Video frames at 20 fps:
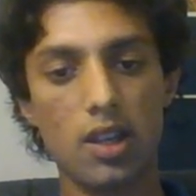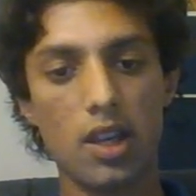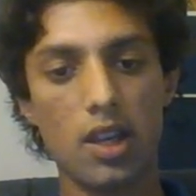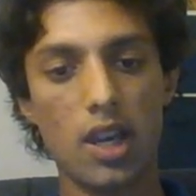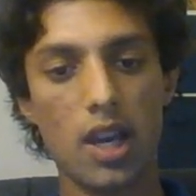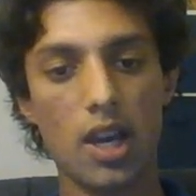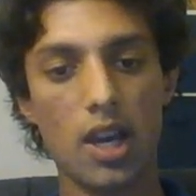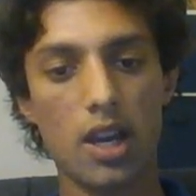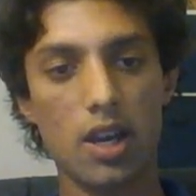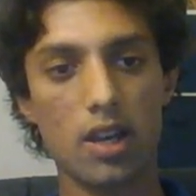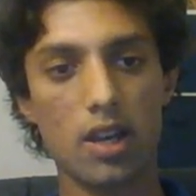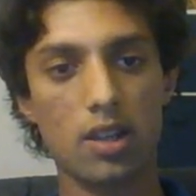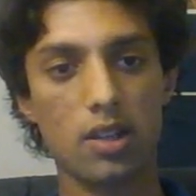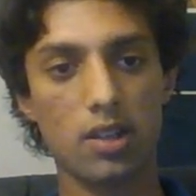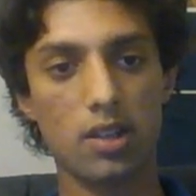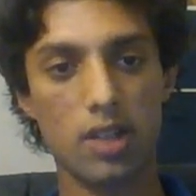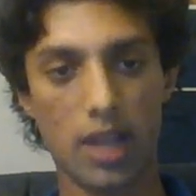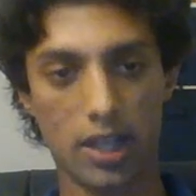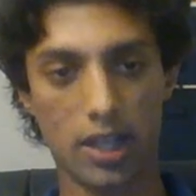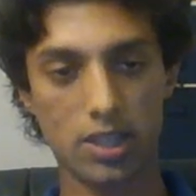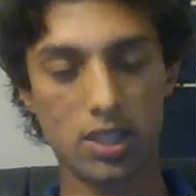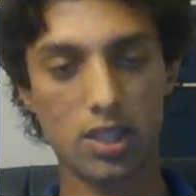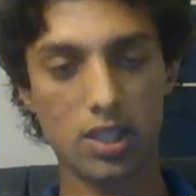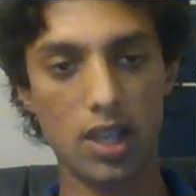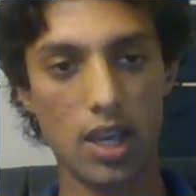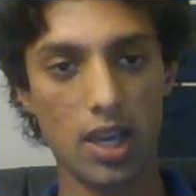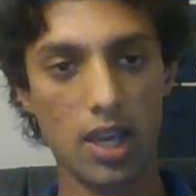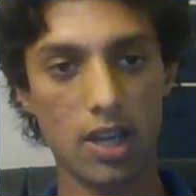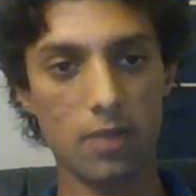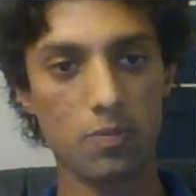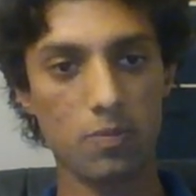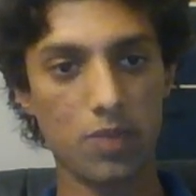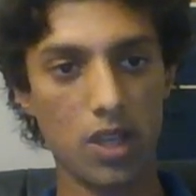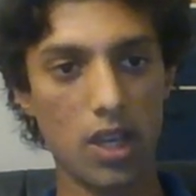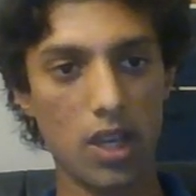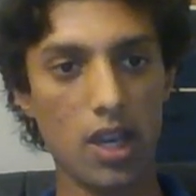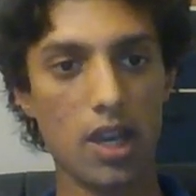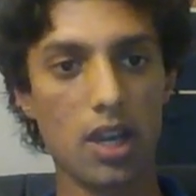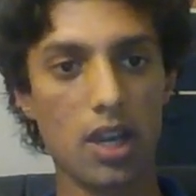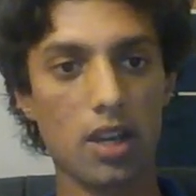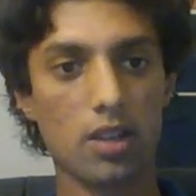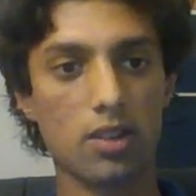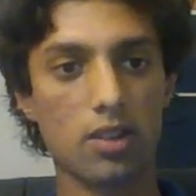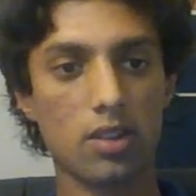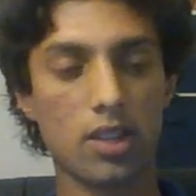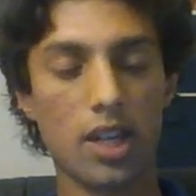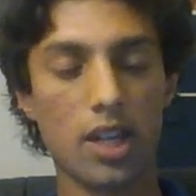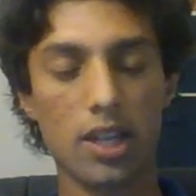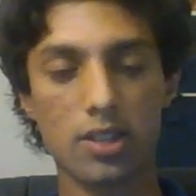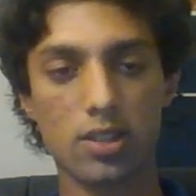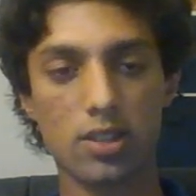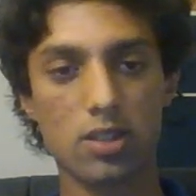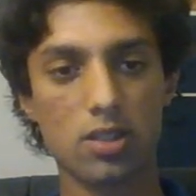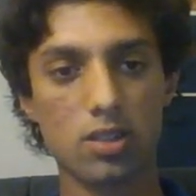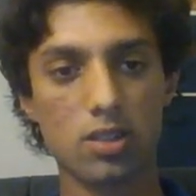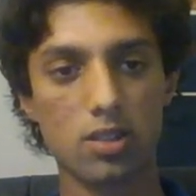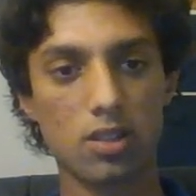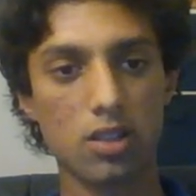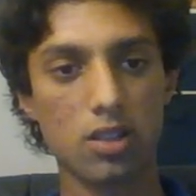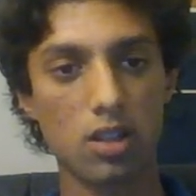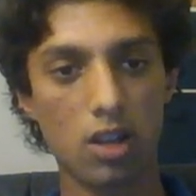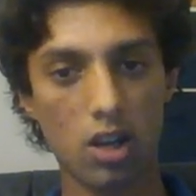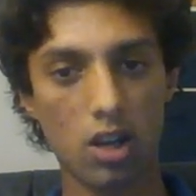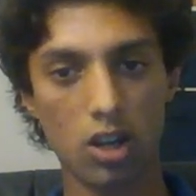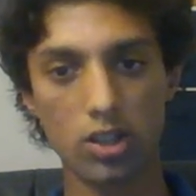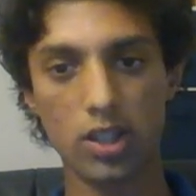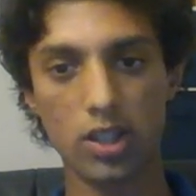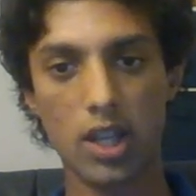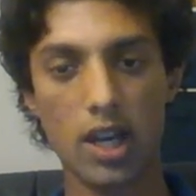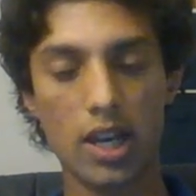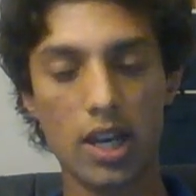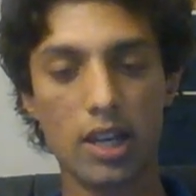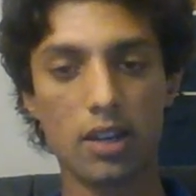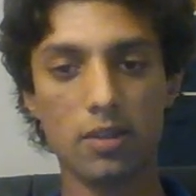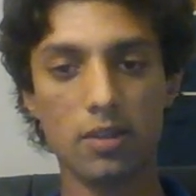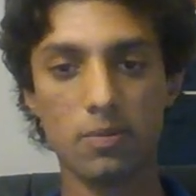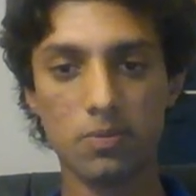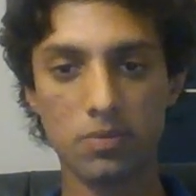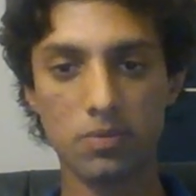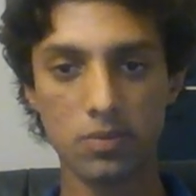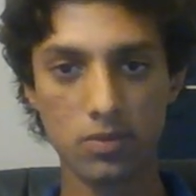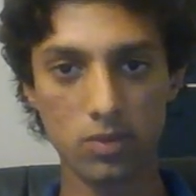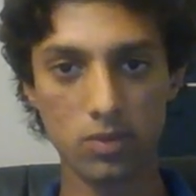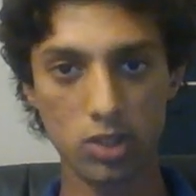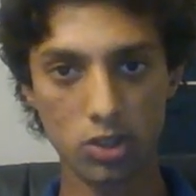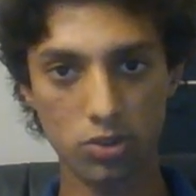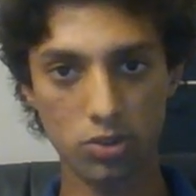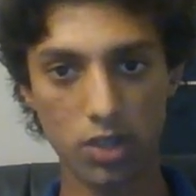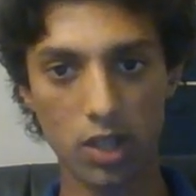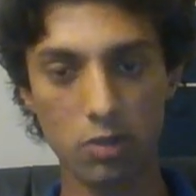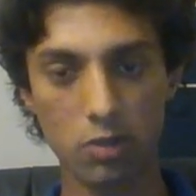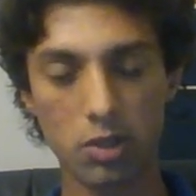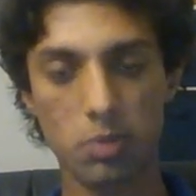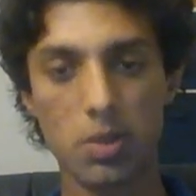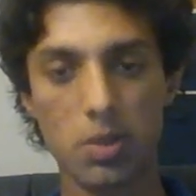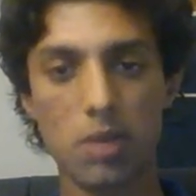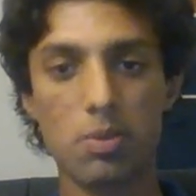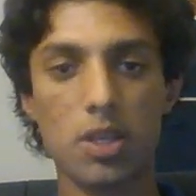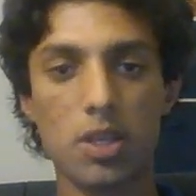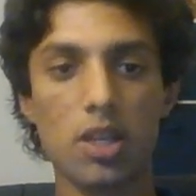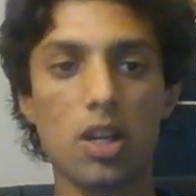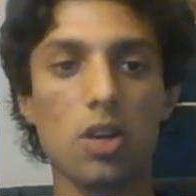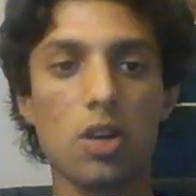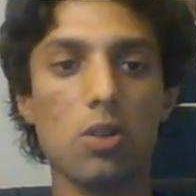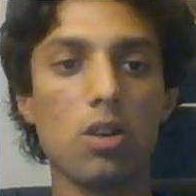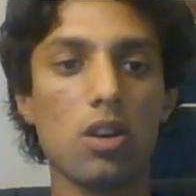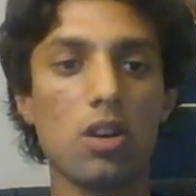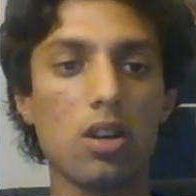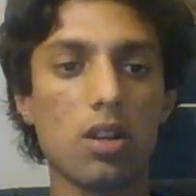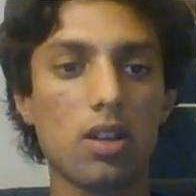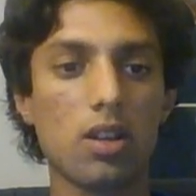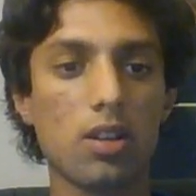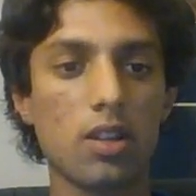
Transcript: and next state, and that's online, trained with PPO.